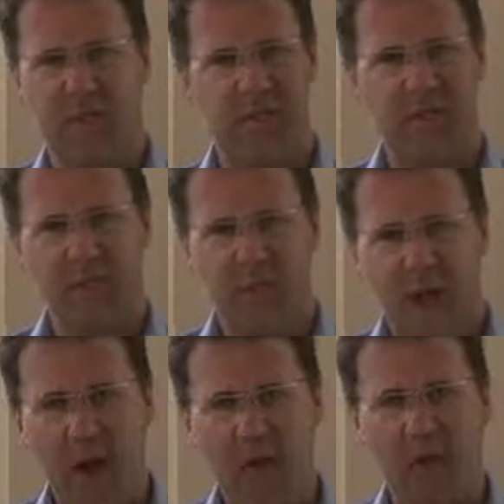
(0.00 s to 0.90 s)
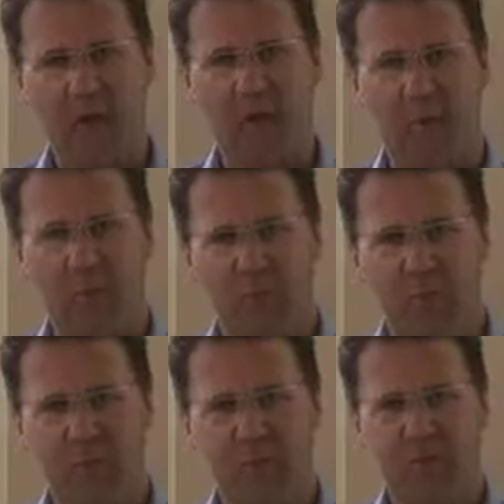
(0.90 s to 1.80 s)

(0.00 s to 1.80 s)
that his power will come upon